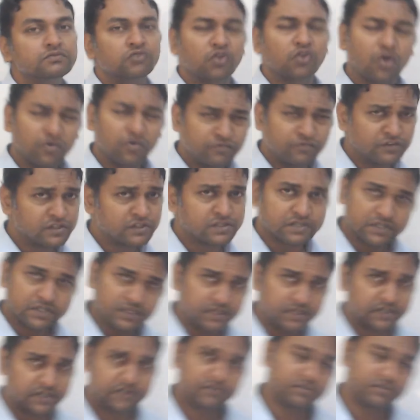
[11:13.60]
Obviously,
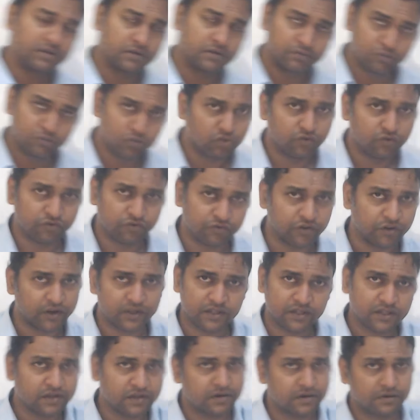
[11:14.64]
it will move
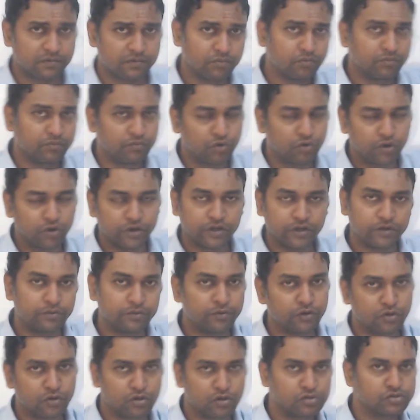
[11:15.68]
further point
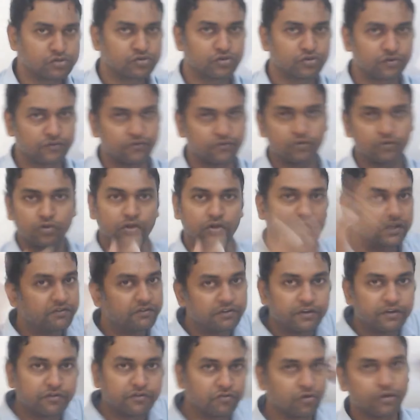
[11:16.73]
B also if you leave
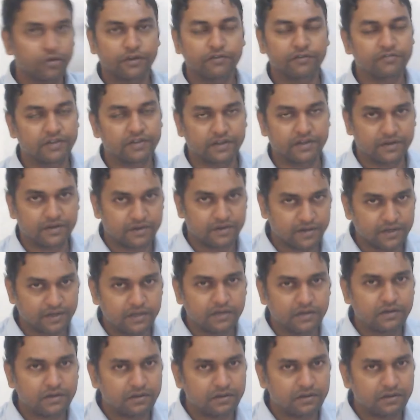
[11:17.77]
it forever, right?